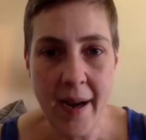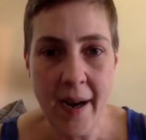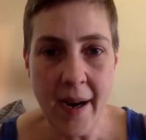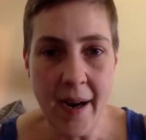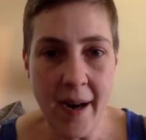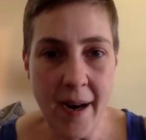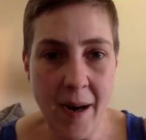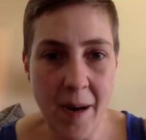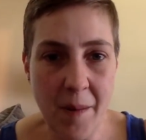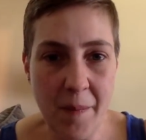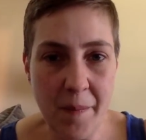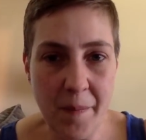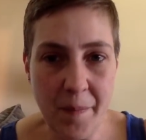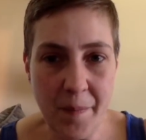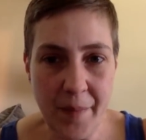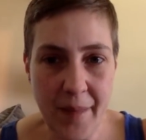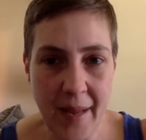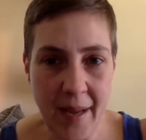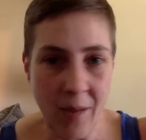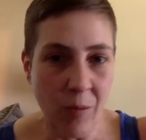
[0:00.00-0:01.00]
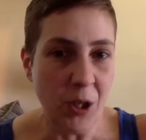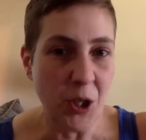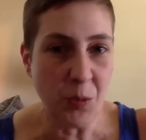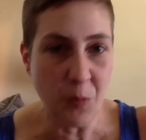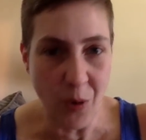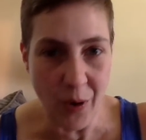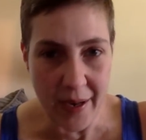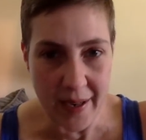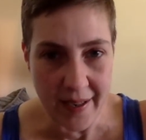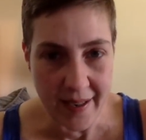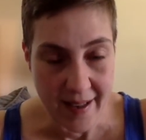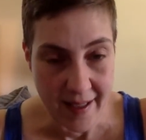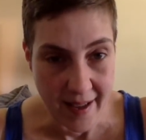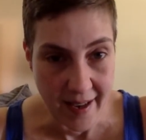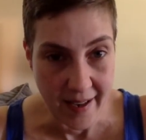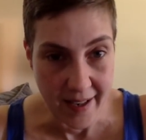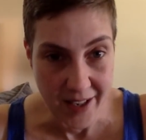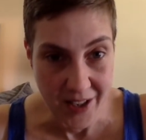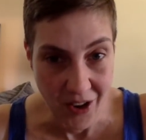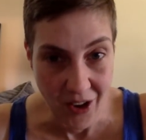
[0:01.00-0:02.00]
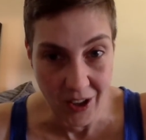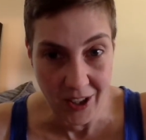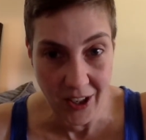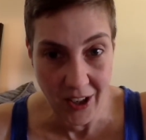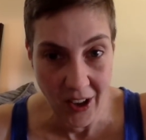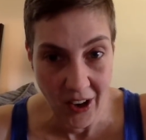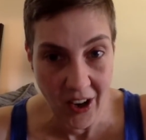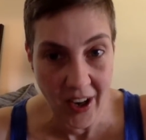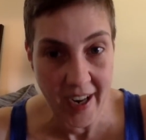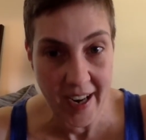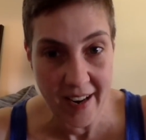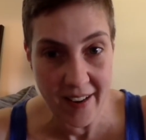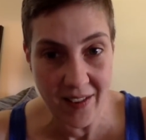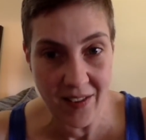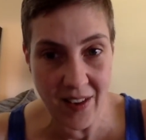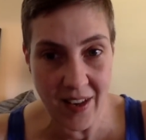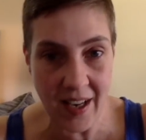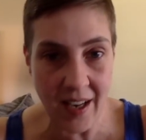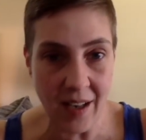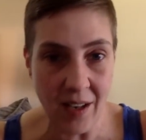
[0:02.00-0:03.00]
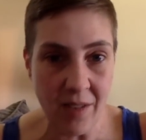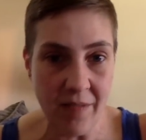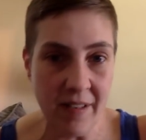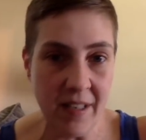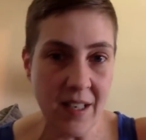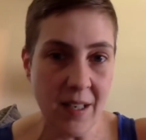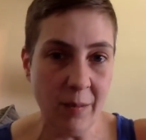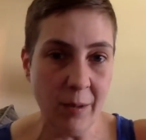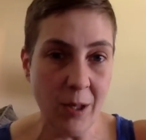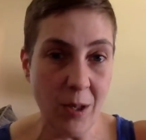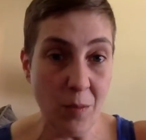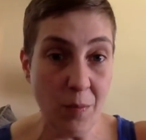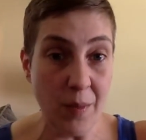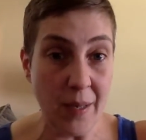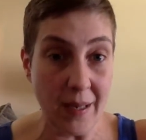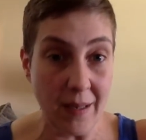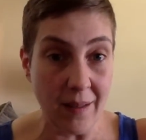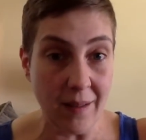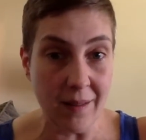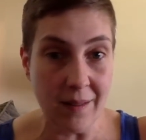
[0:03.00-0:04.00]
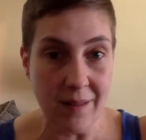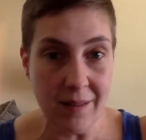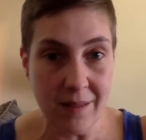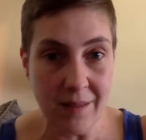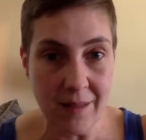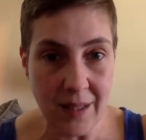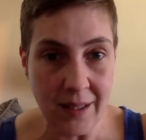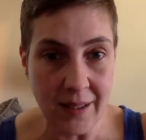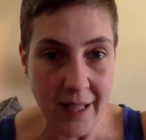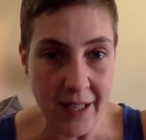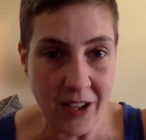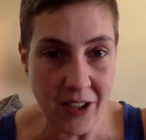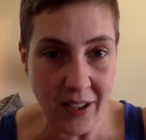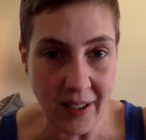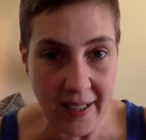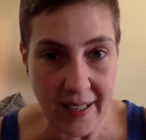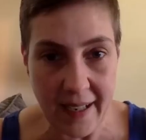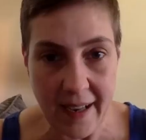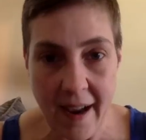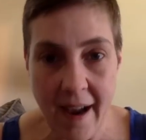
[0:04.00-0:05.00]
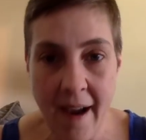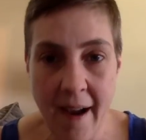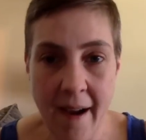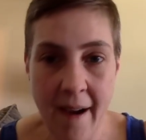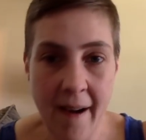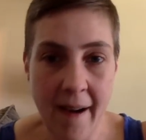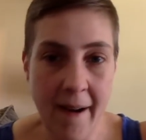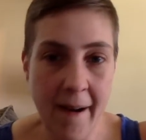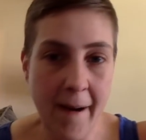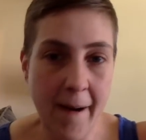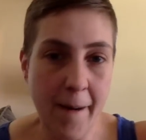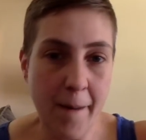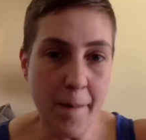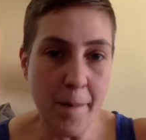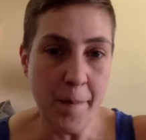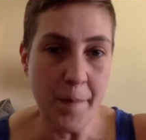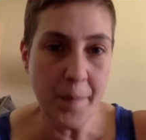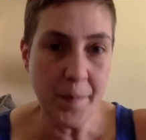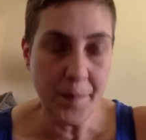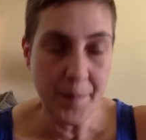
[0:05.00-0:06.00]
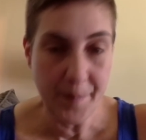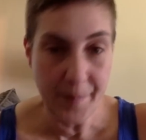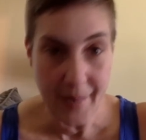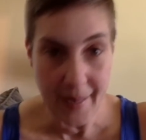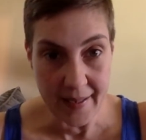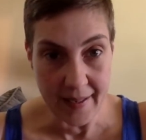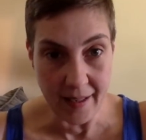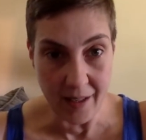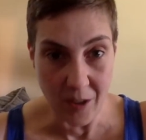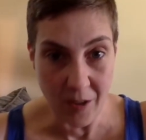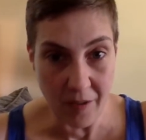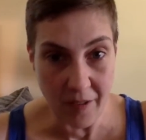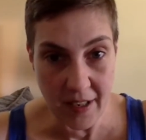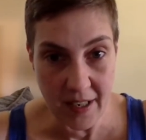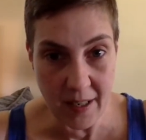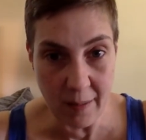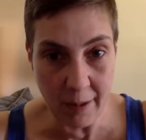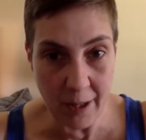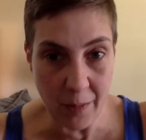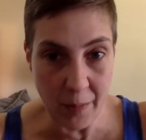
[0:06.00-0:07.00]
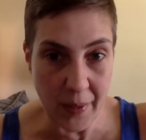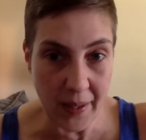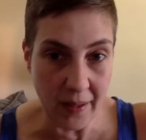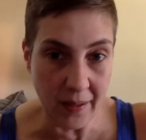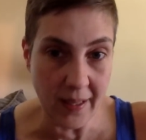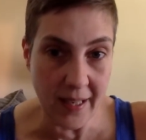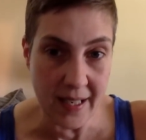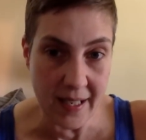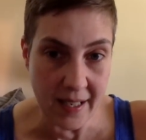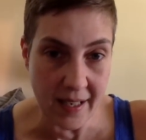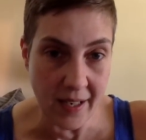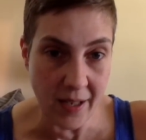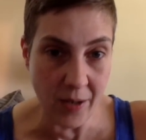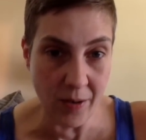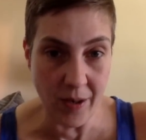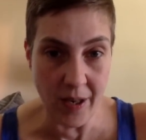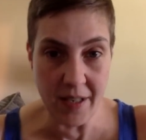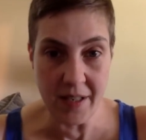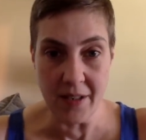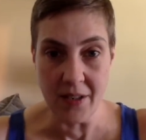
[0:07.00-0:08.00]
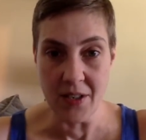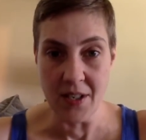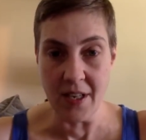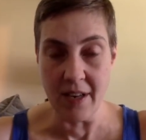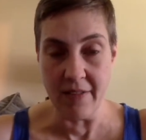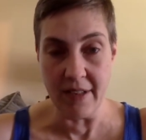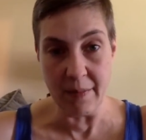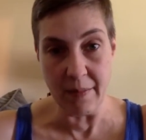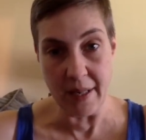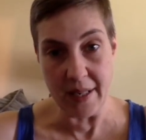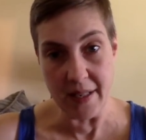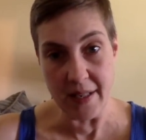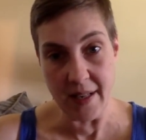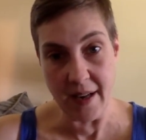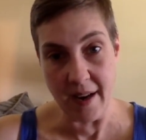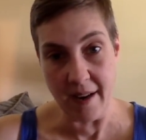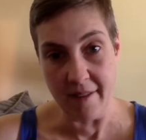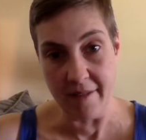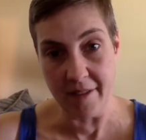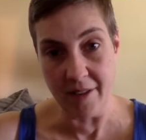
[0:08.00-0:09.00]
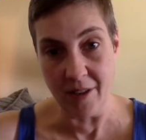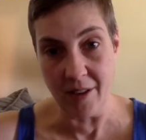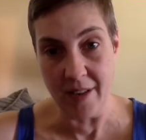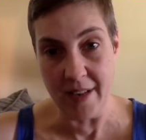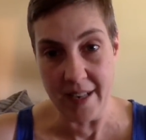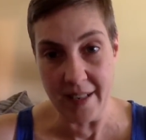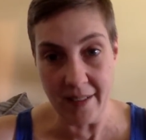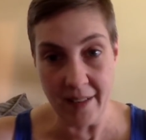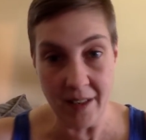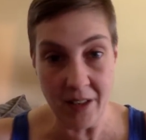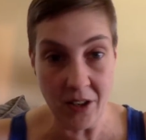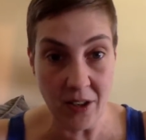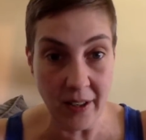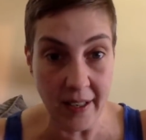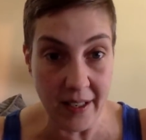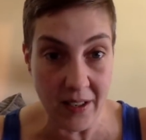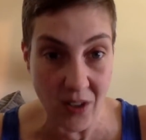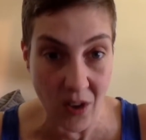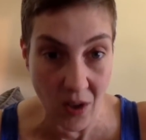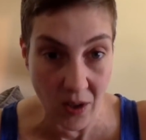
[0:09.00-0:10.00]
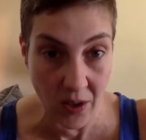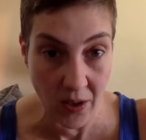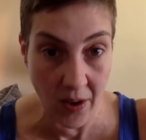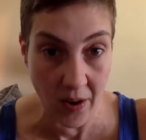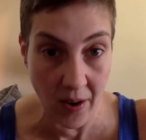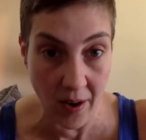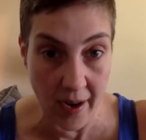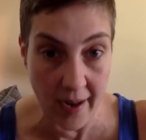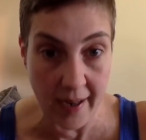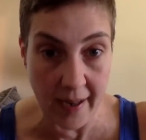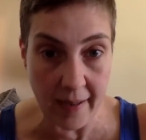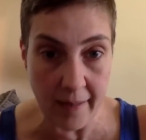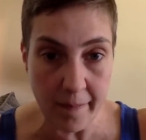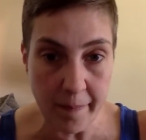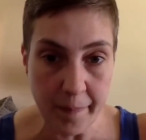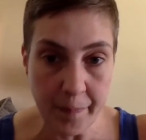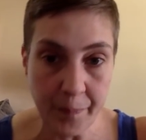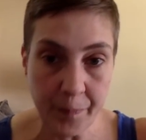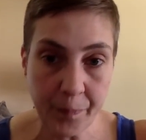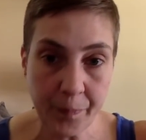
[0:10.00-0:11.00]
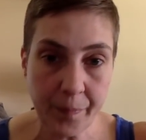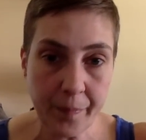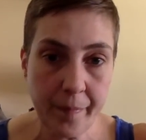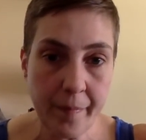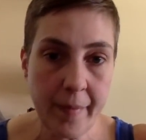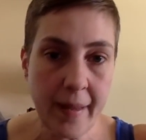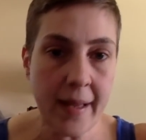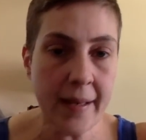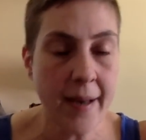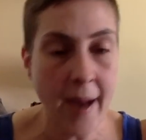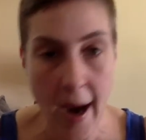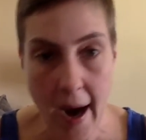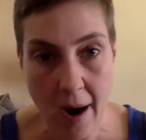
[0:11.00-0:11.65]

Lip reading: At which point he then assaulted her in the yellow VW Beetle, allegedly. A yellow VW Beetle he didn't own until 7 months after he allegedly assaulted her in it. Now,